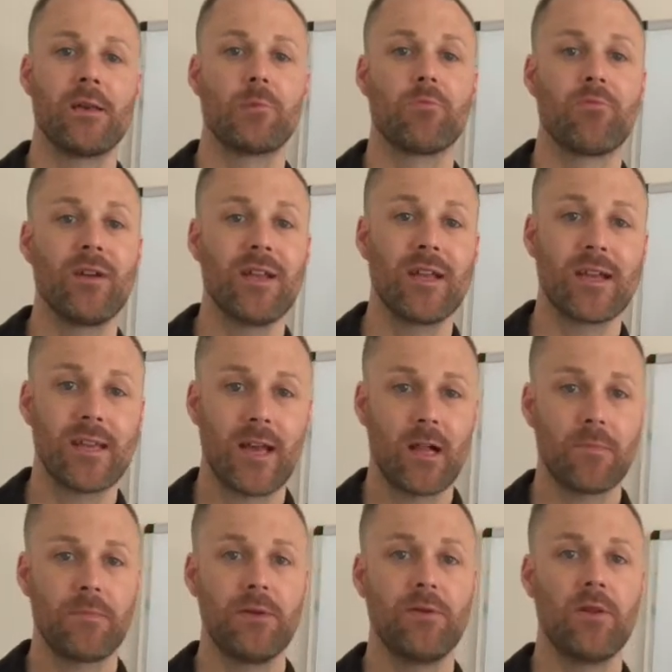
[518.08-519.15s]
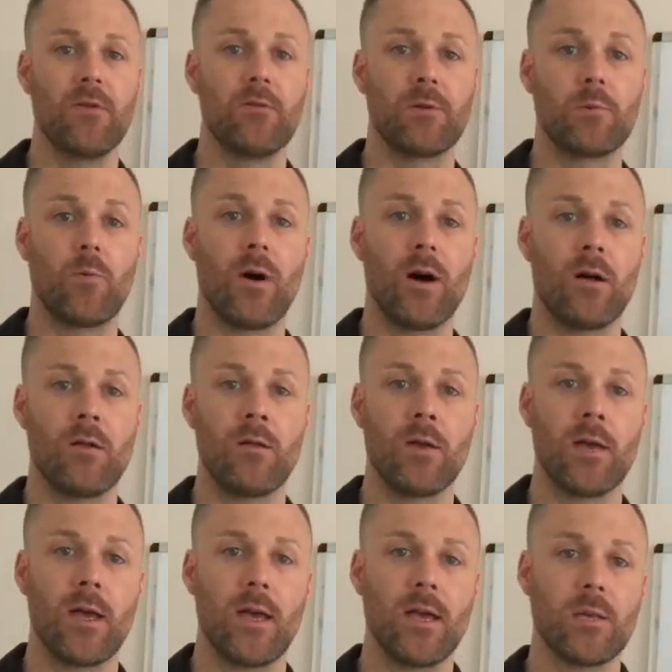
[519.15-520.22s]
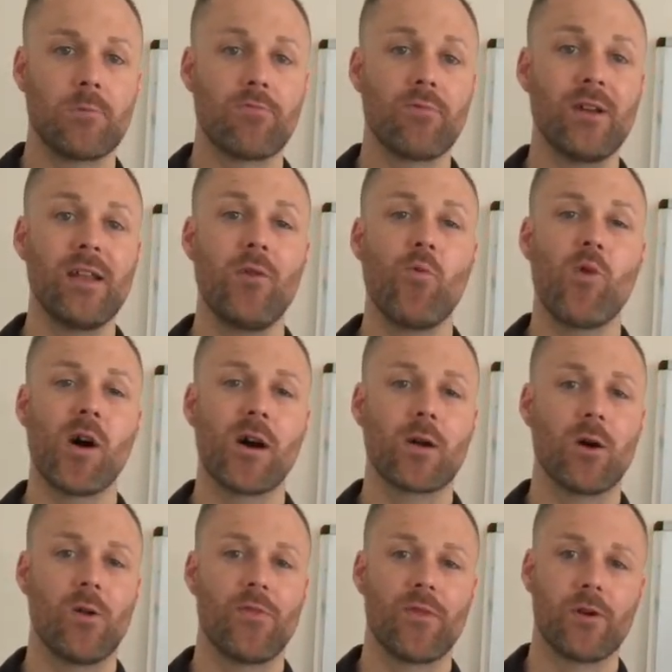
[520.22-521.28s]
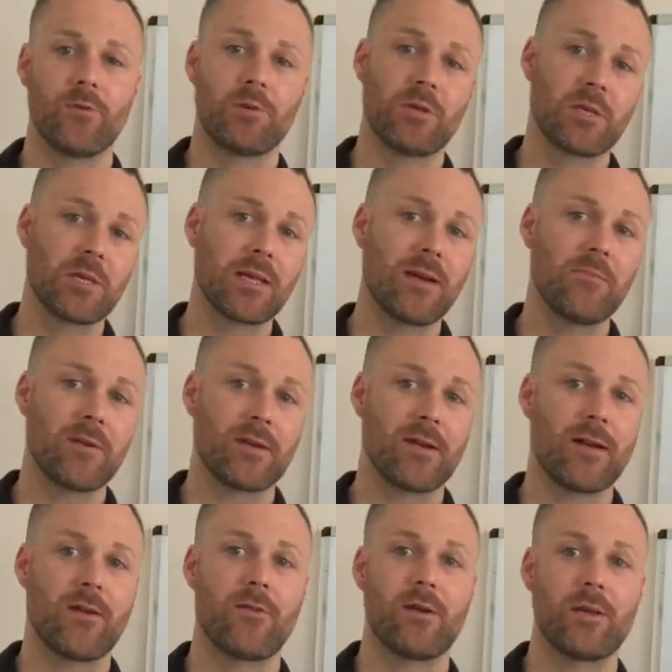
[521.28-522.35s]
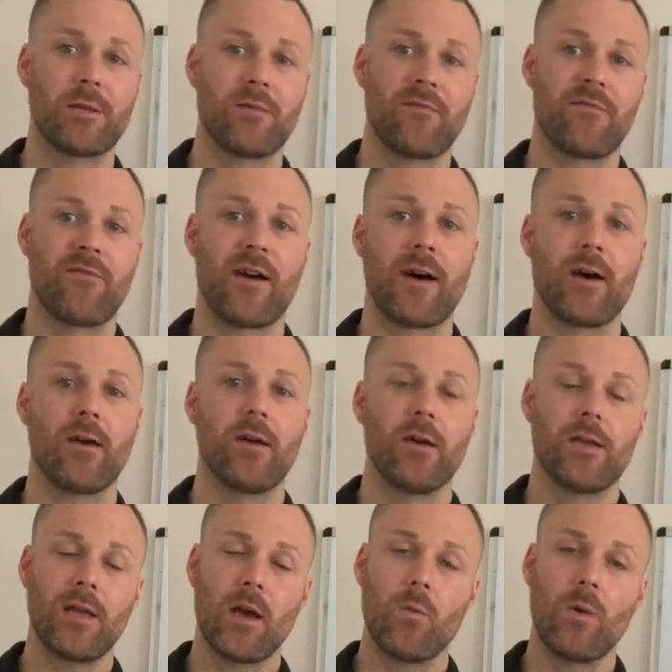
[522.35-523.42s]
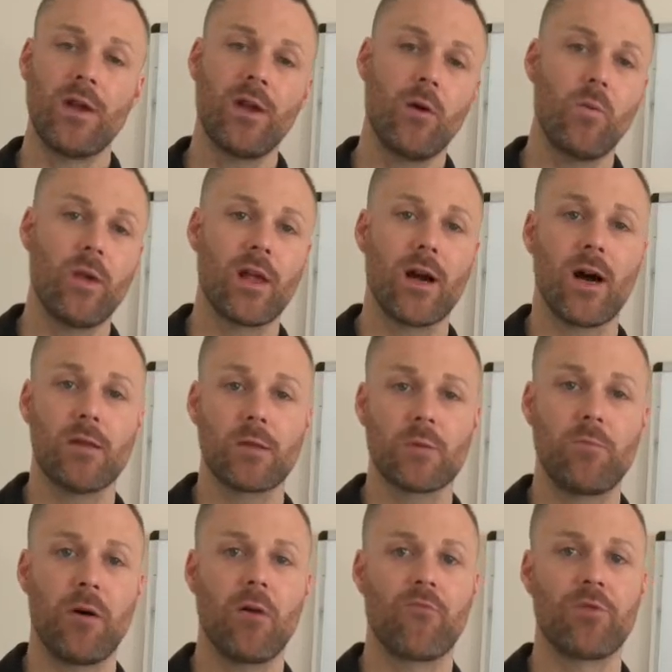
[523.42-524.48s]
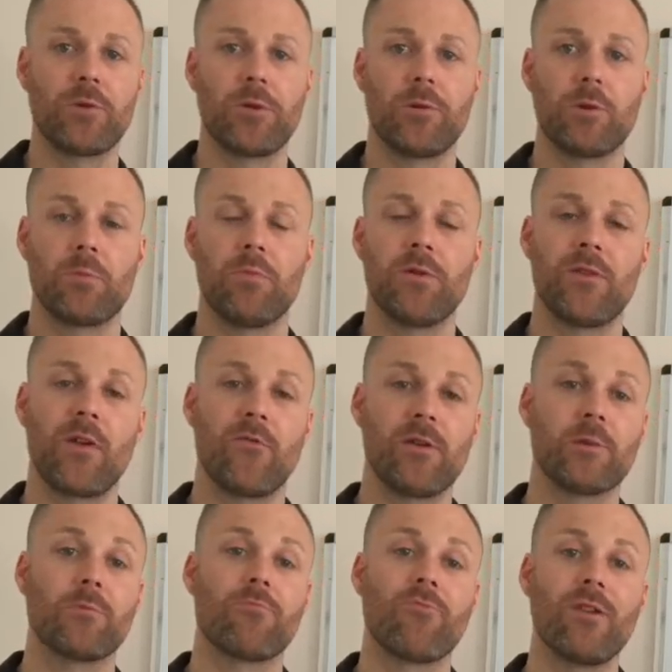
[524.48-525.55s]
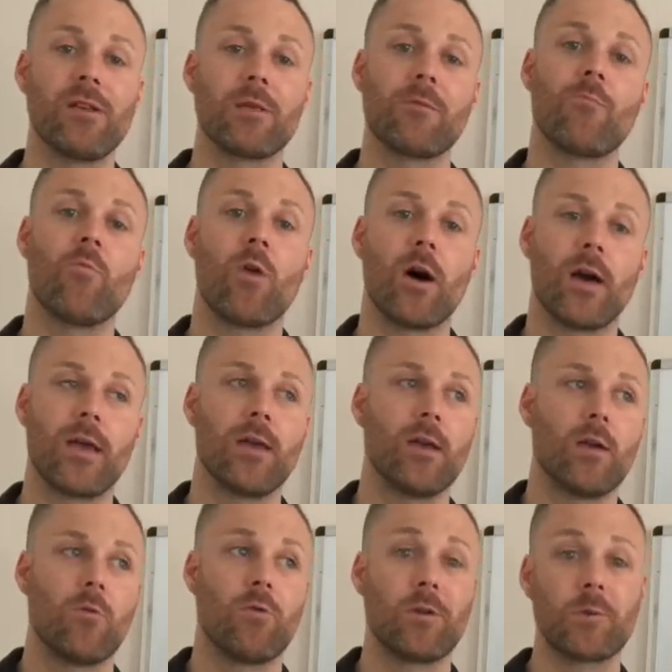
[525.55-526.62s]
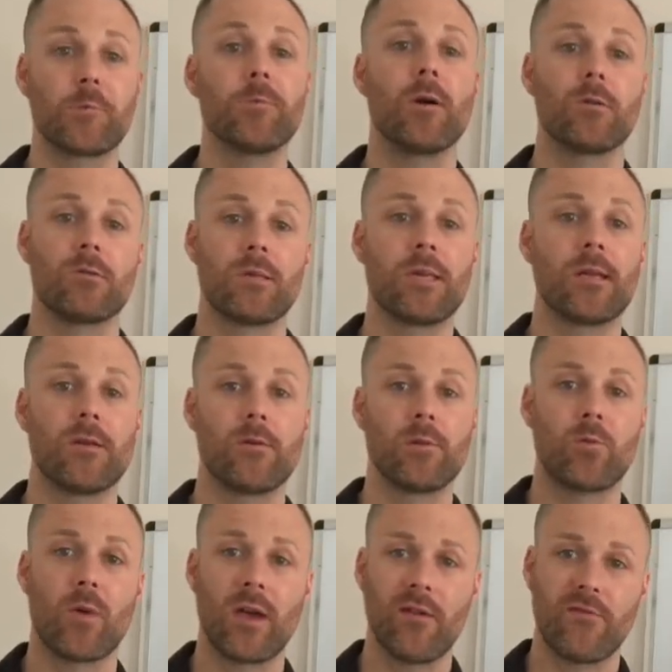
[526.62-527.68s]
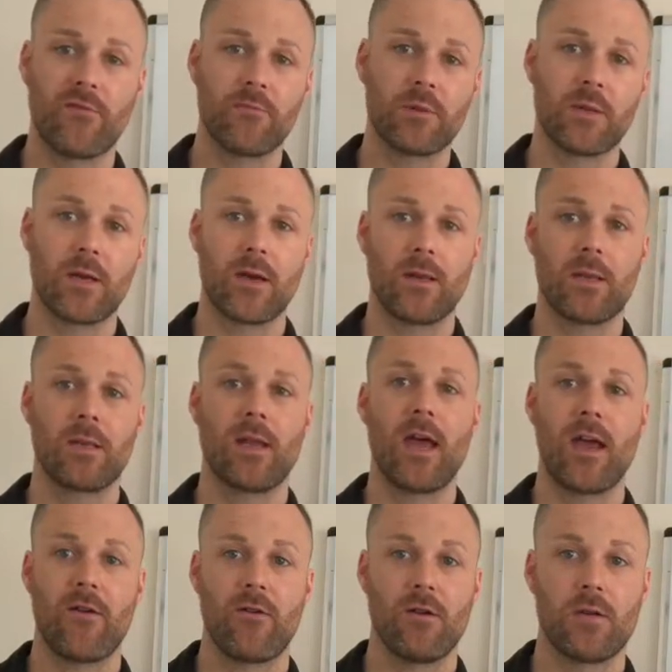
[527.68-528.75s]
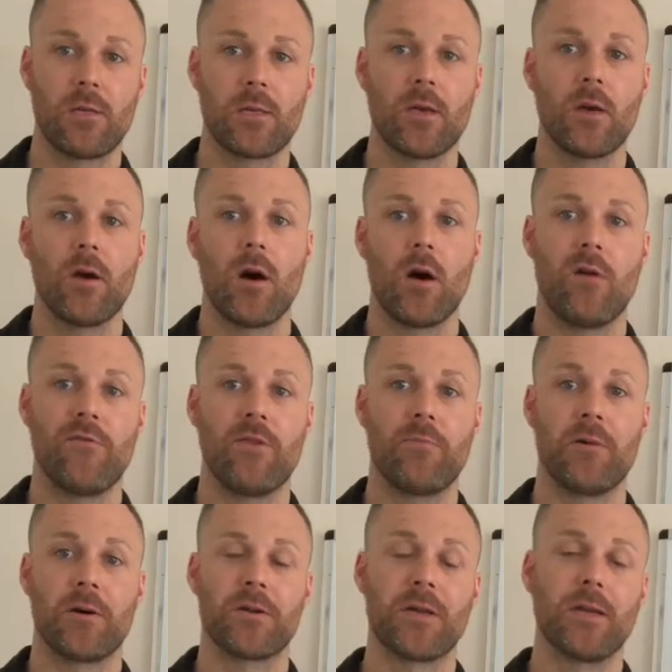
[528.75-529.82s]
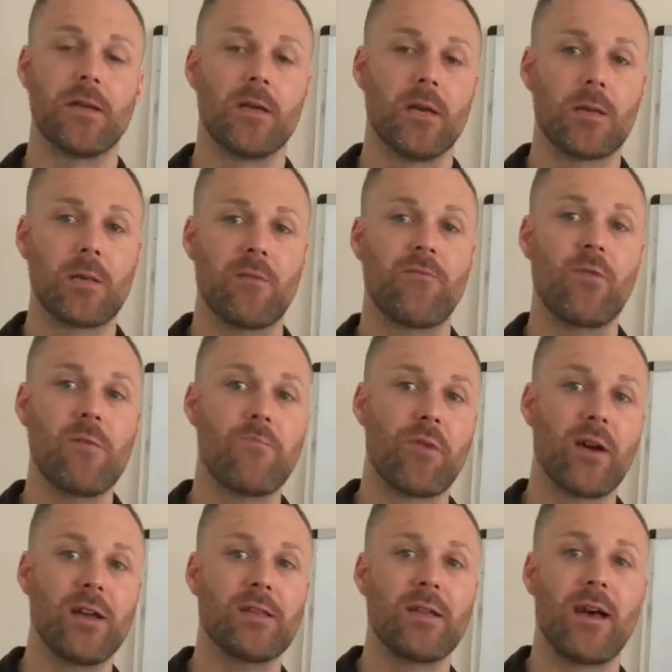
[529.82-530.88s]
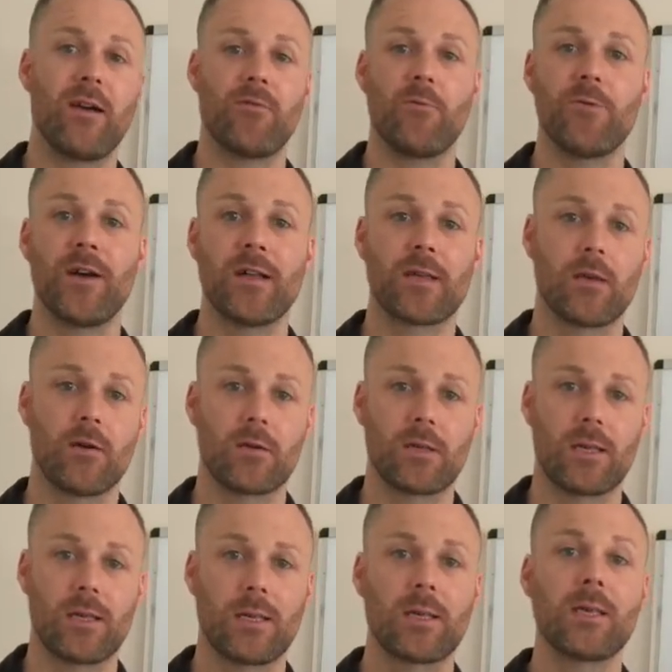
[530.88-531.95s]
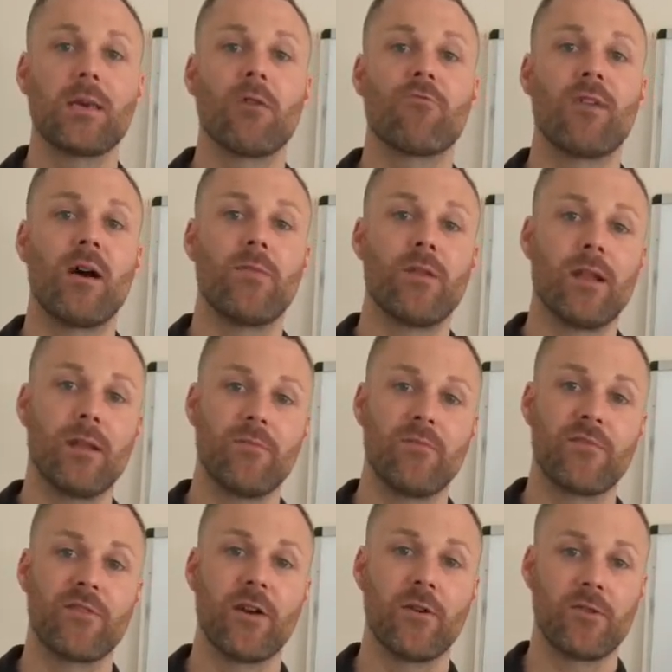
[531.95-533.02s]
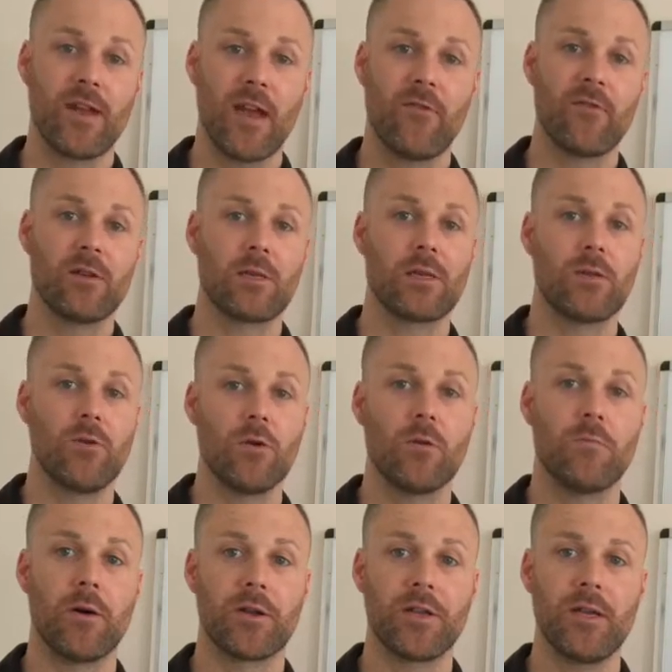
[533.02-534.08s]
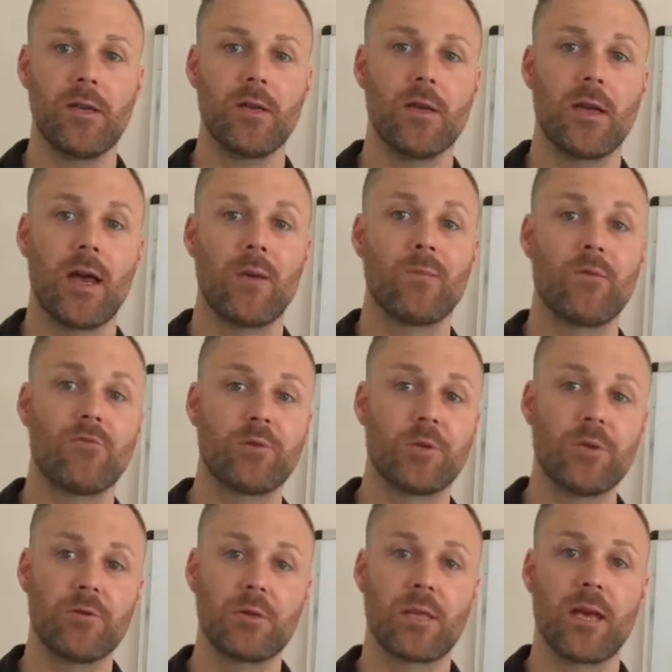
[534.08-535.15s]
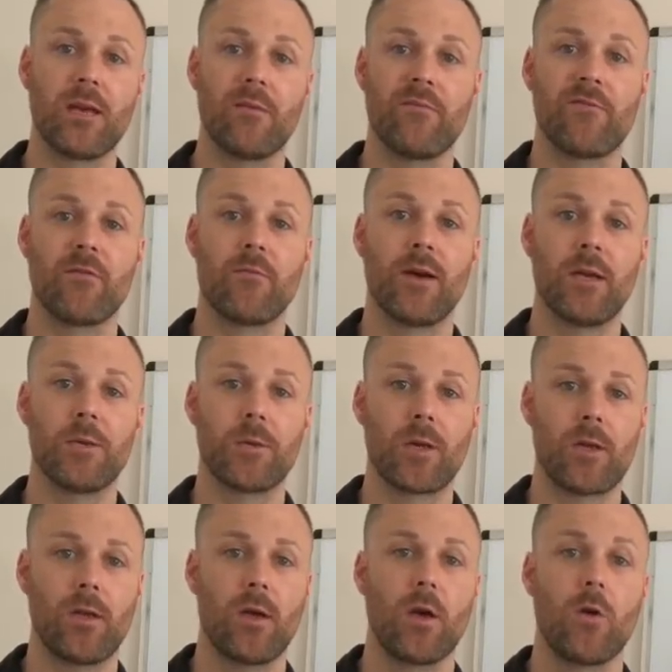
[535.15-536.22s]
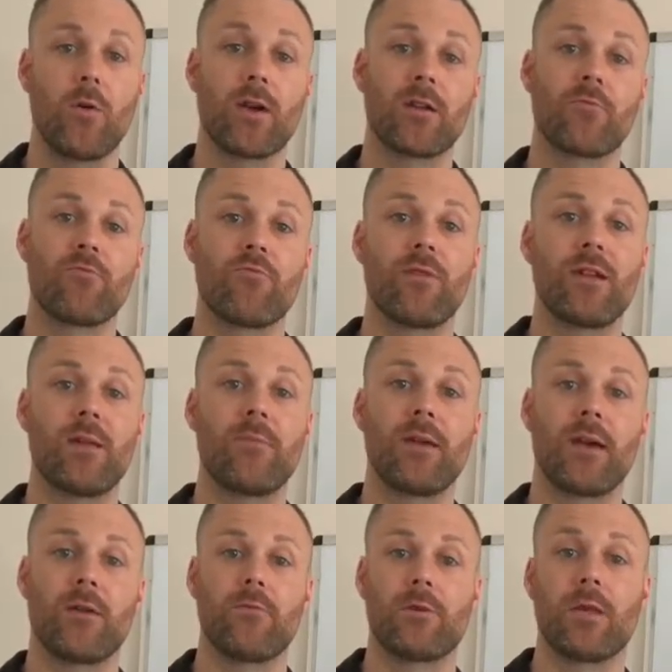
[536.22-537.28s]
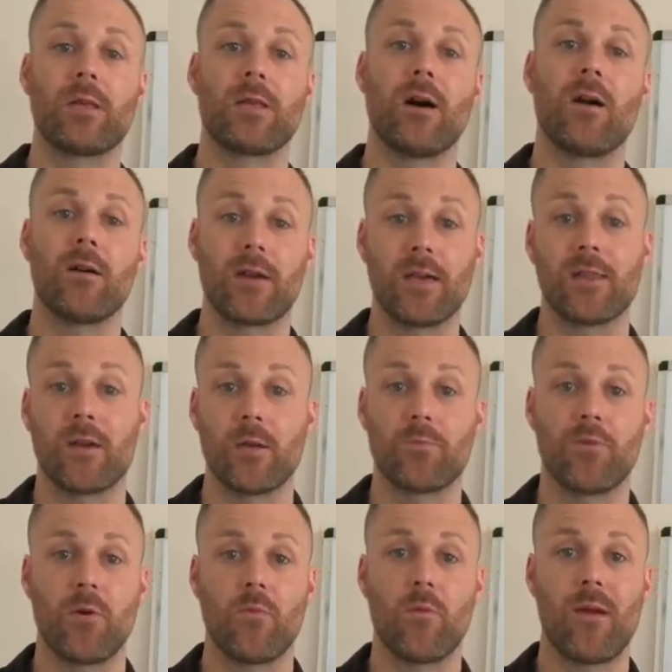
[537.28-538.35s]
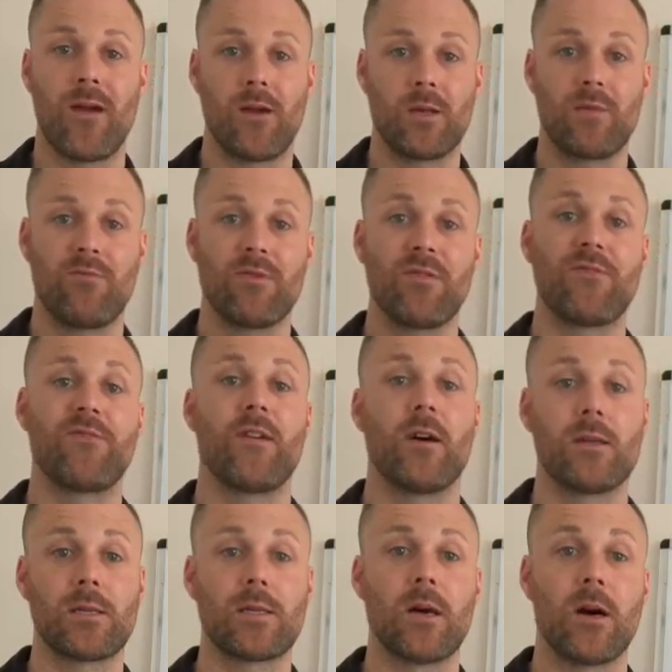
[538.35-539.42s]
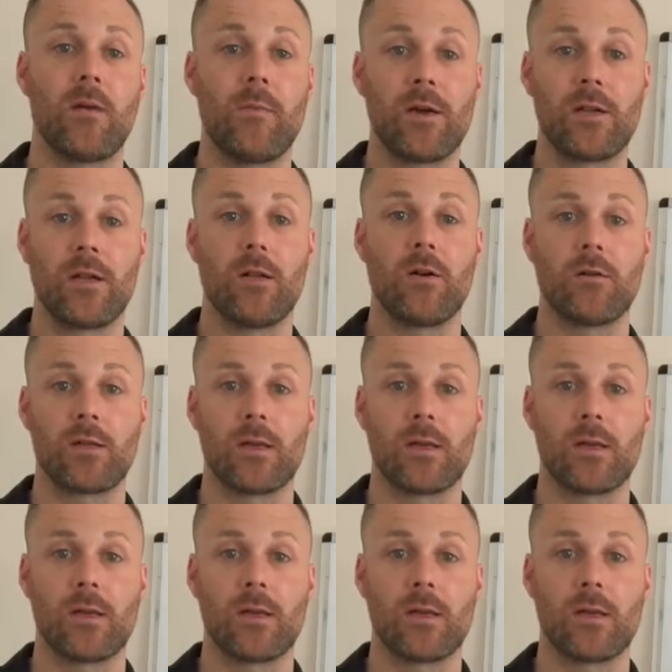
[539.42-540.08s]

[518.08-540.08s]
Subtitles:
is really going to help you do as well is really work on those stubborn areas of fat. Now we know we can't spot reduce, but there is a reason why we struggle to lose weight from certain areas of the body. So if we break down all that toxicity around the lymph node areas in your body and we reduce that inflammation, we're going to really be able to target those problem areas for the first time in a long